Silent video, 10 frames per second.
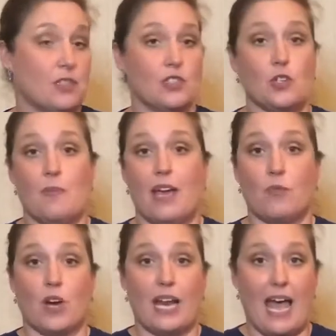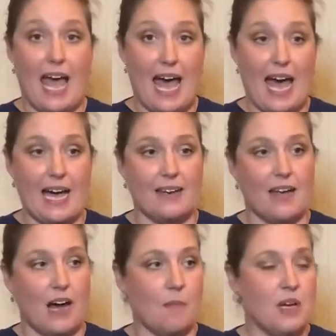You may want to add
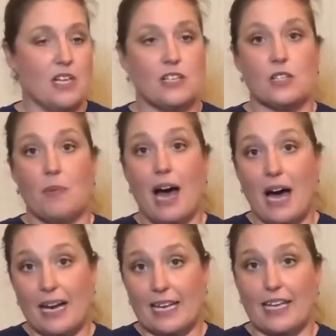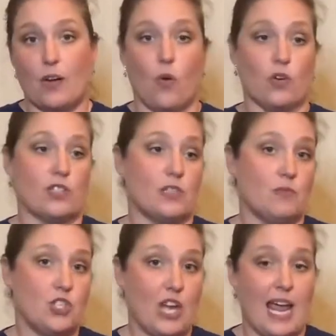some honey or some
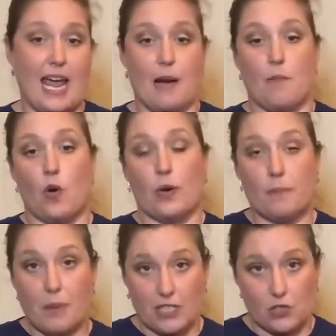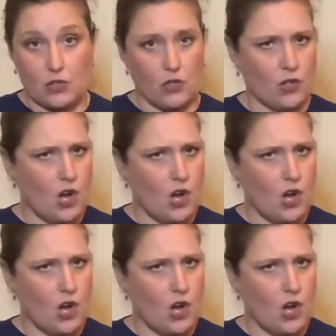jam or mustard.